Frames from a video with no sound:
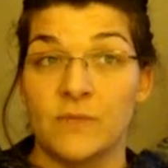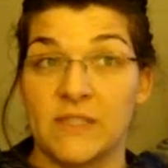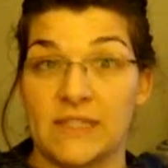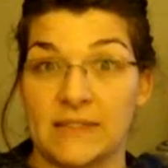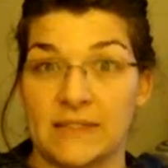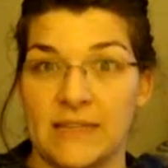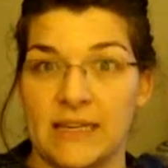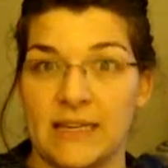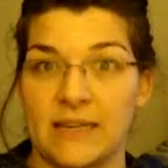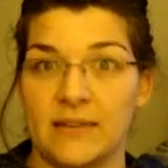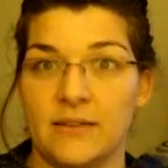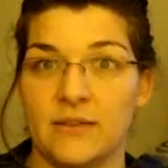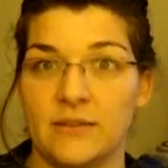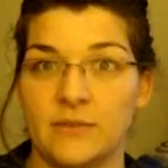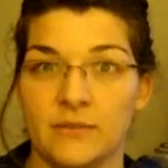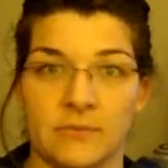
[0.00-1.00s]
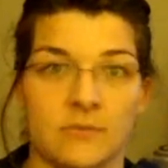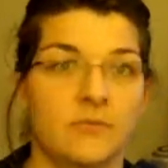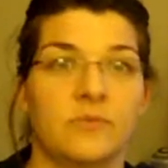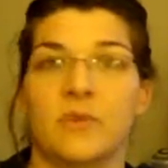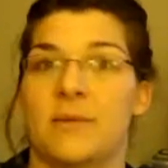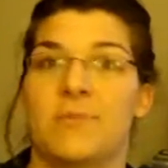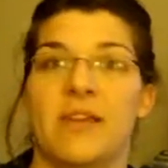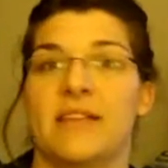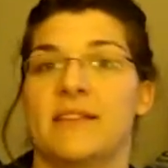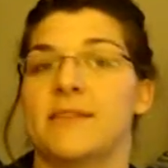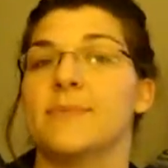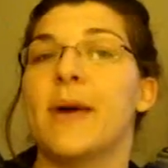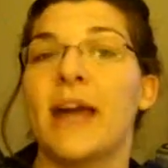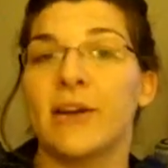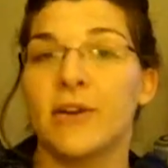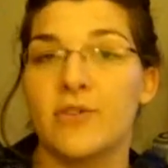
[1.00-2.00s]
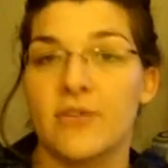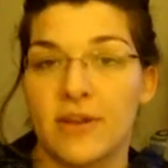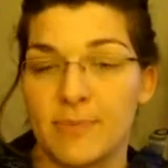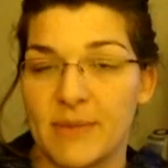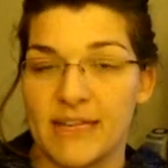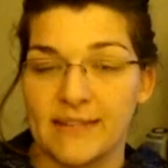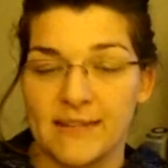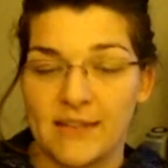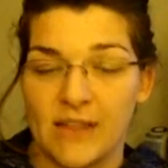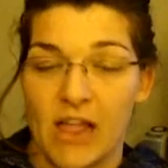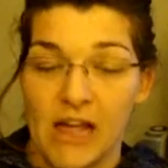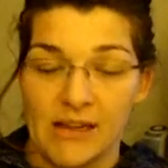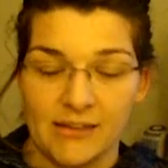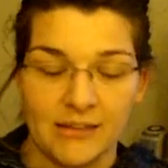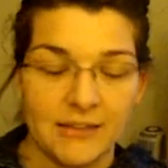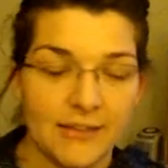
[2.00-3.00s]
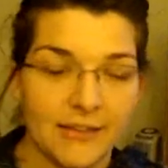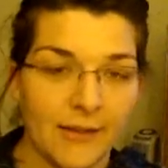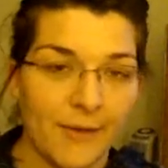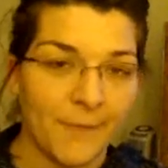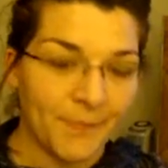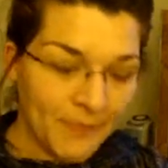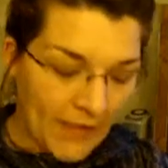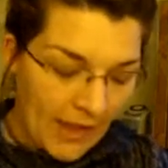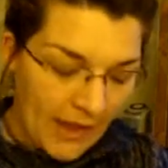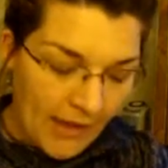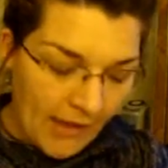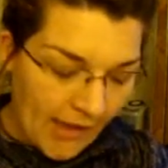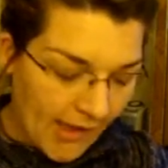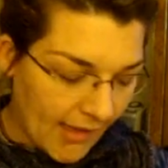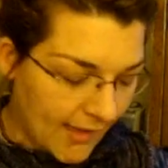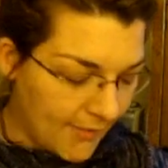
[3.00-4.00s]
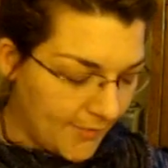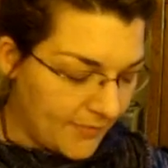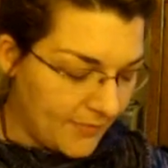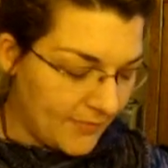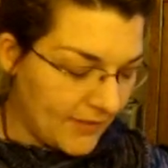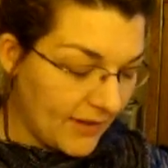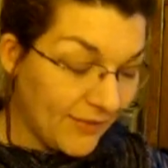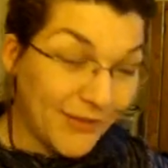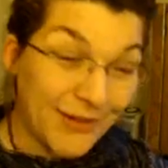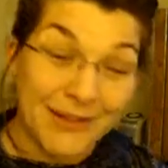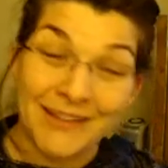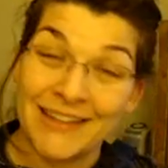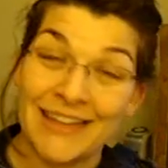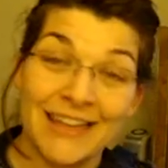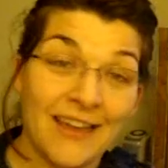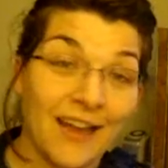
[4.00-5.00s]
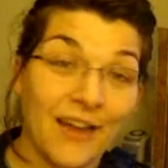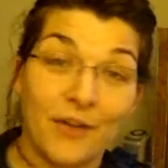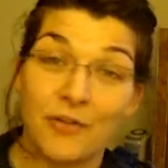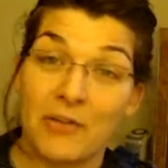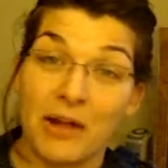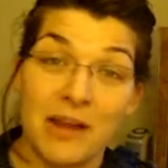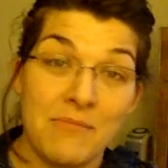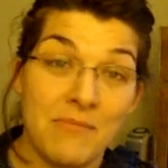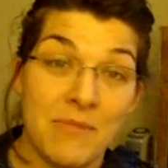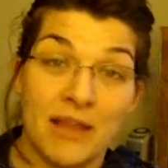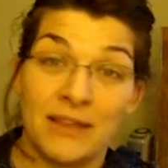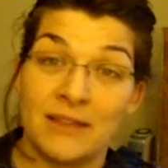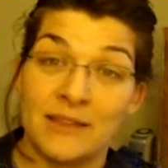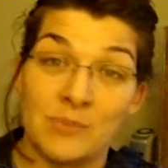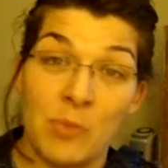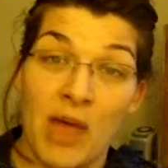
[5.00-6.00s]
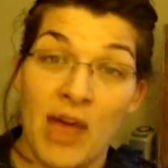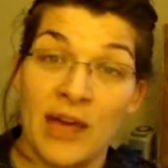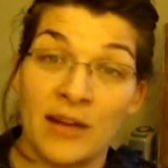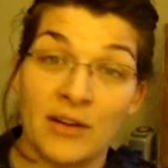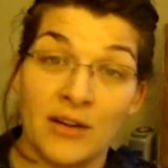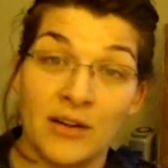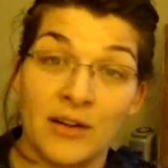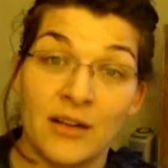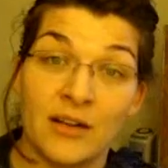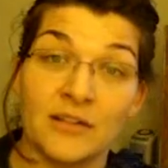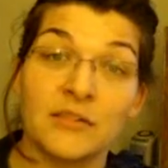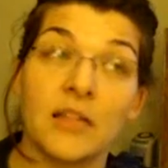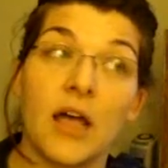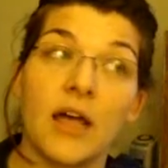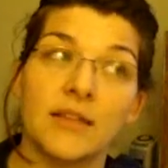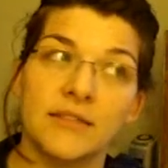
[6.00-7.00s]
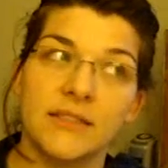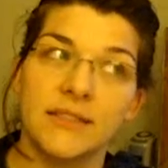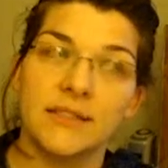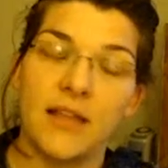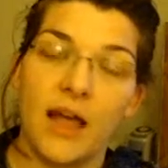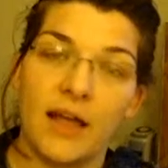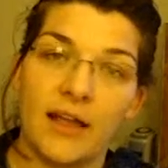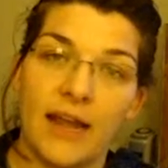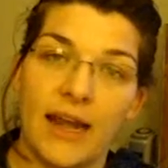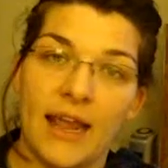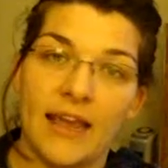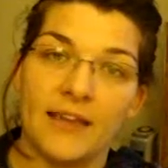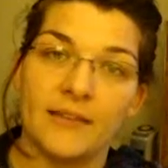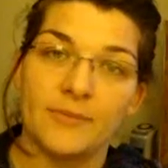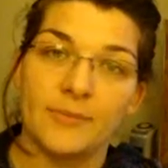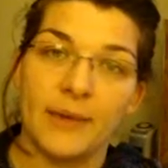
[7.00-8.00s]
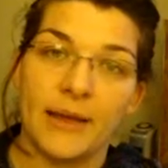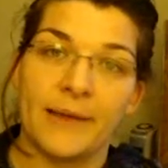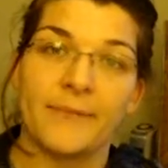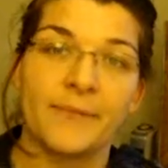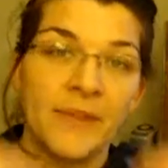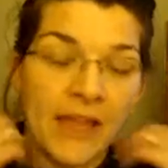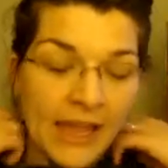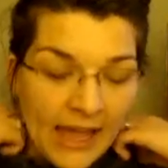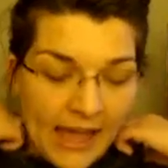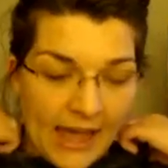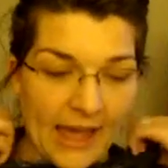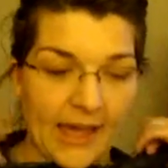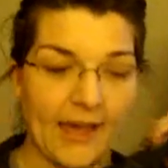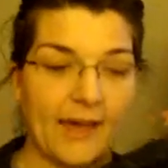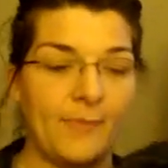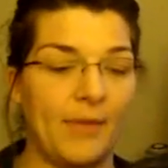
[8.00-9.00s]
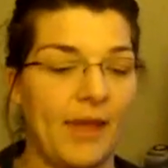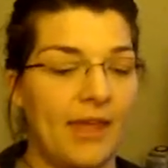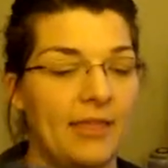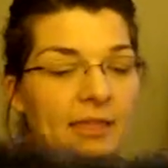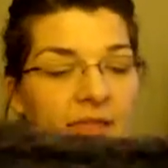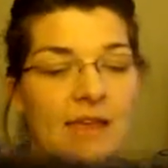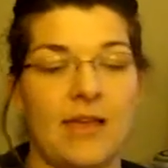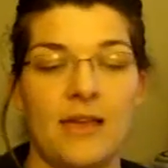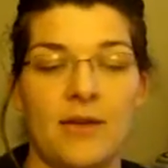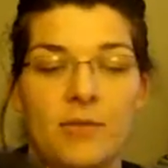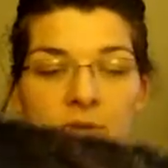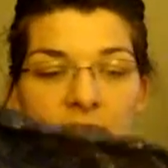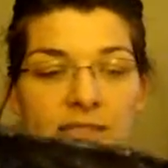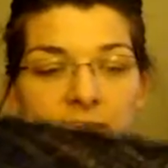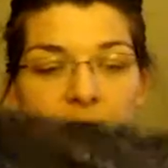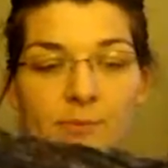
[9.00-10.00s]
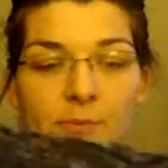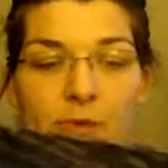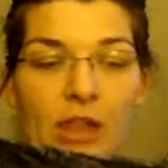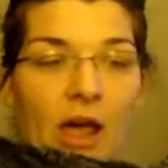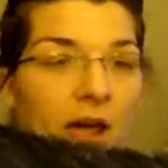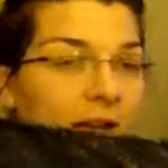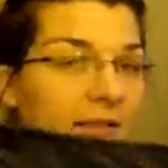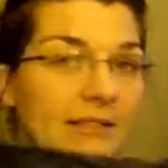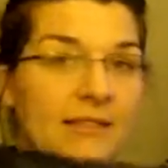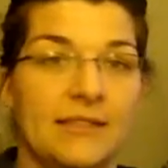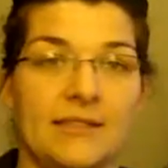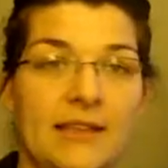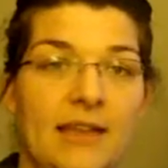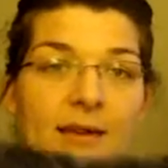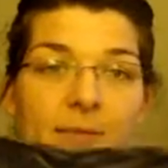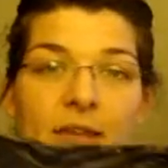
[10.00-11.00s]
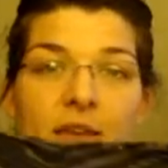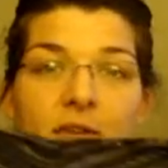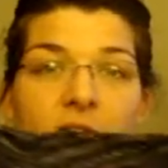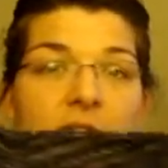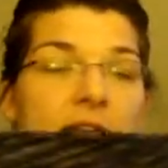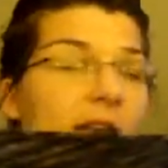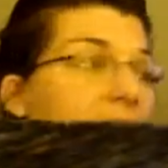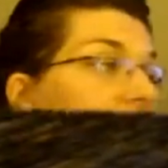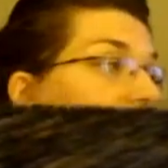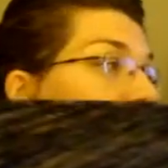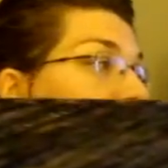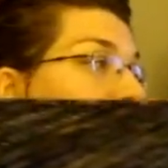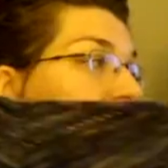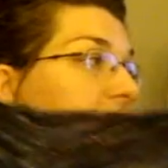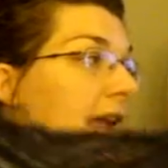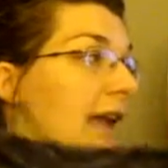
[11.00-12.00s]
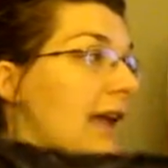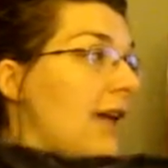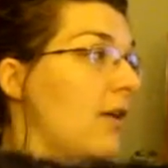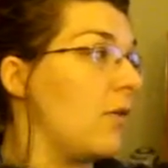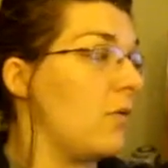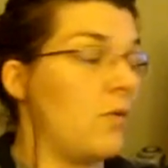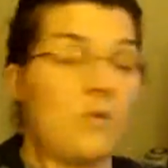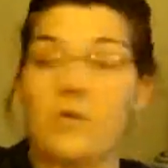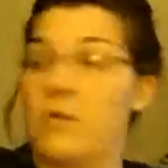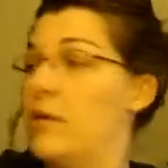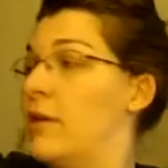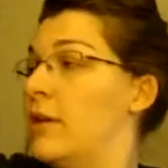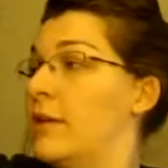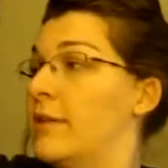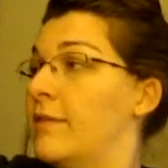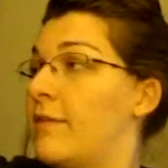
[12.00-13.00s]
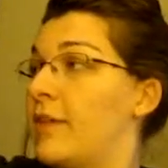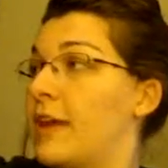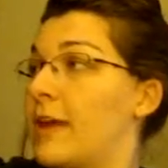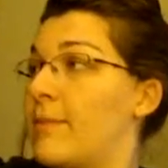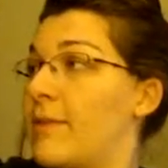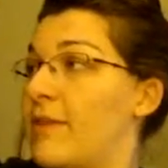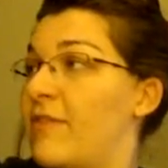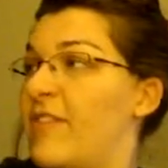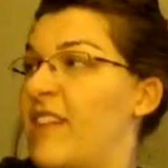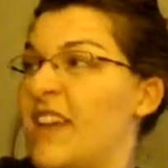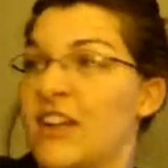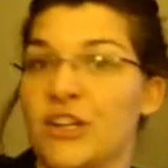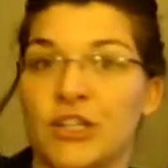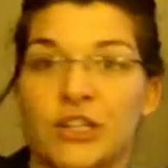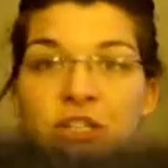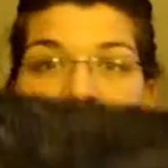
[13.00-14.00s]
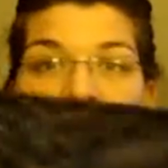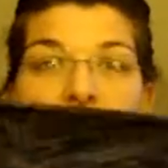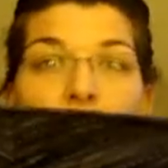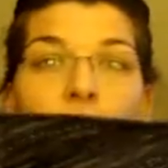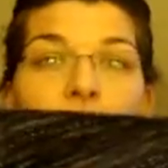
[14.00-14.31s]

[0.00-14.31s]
16 repeats, pattern repeats long. So definitely a great mindless pattern. Lots of stocking at, but I think once it blocks, it's gonna be great. Right now, if I get my fingers to the